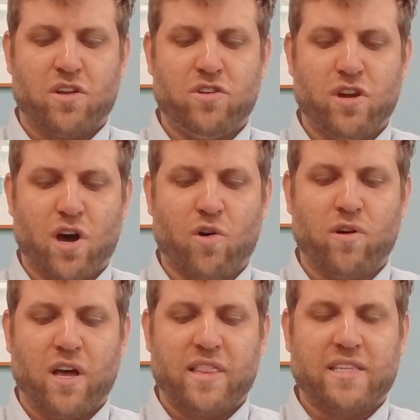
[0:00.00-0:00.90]
No,
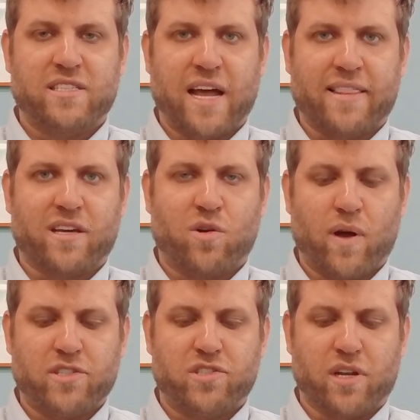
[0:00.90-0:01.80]
that's not the
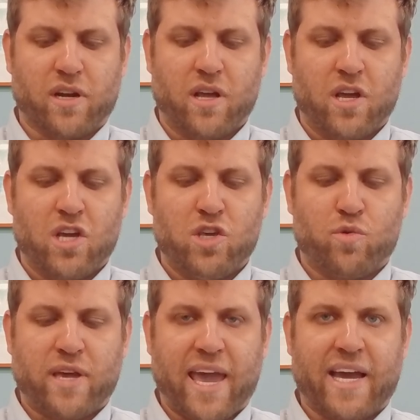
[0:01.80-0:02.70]
question. You
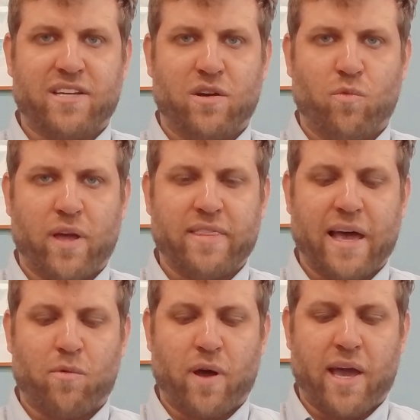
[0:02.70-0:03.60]
can't win
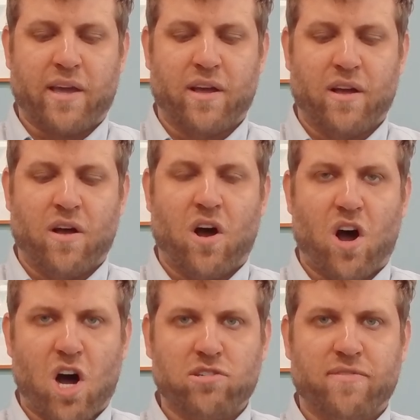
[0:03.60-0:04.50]
that way.
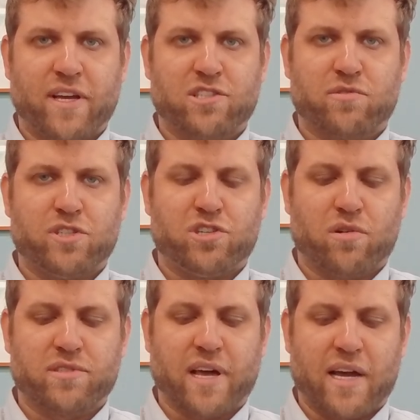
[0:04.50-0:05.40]
All of history
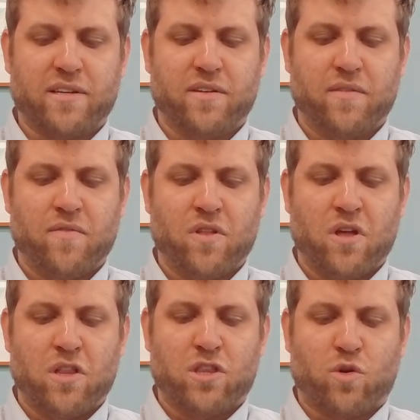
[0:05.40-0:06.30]
shows that.
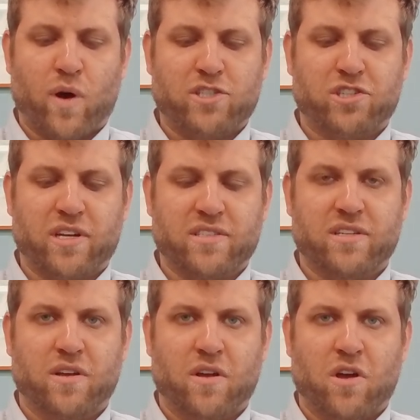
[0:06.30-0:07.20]
The question
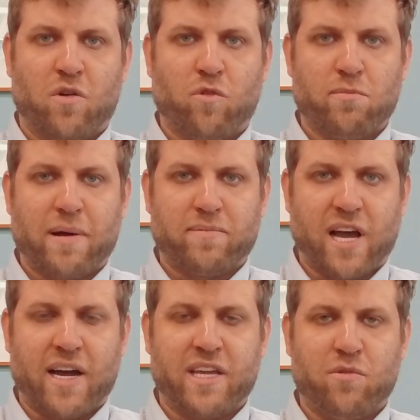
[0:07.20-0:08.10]
is, will
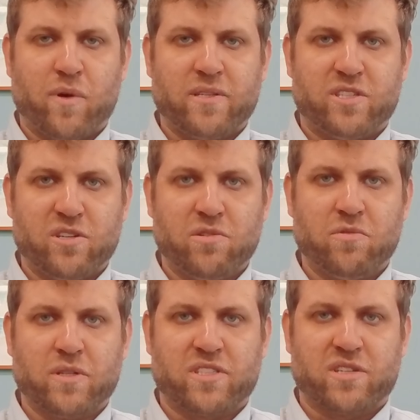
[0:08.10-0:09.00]
Mamdani do
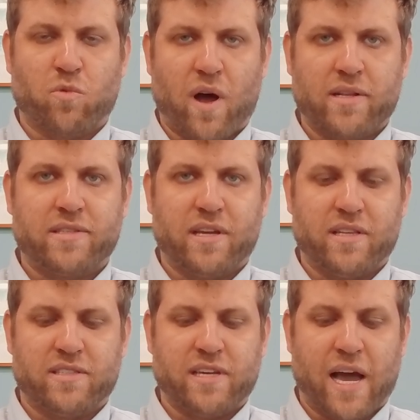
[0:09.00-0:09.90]
what Sawant did
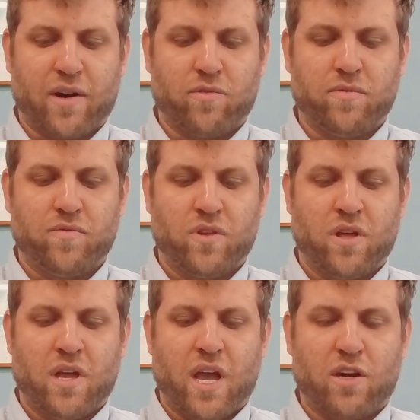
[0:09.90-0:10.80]
in Seattle
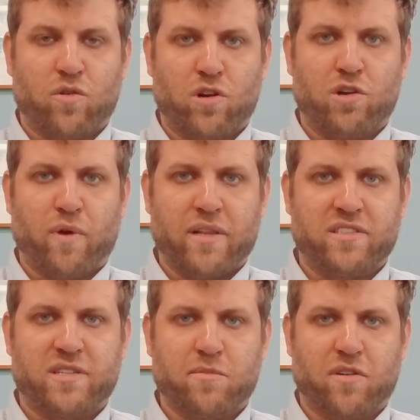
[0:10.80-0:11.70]
in order to win
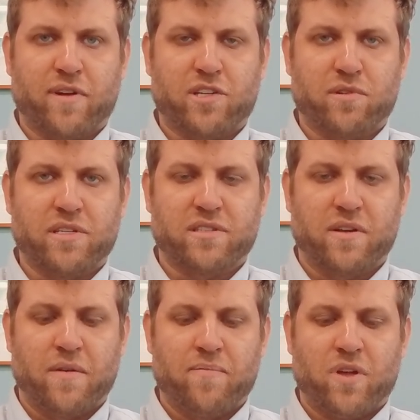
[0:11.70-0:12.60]
similar victories
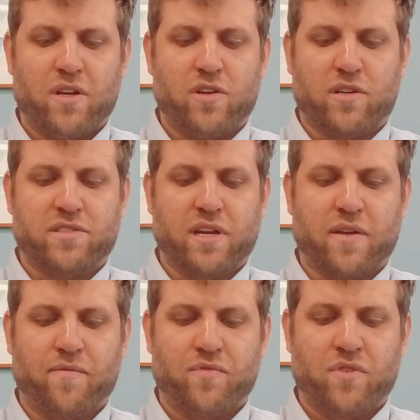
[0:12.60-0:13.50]
in New York City?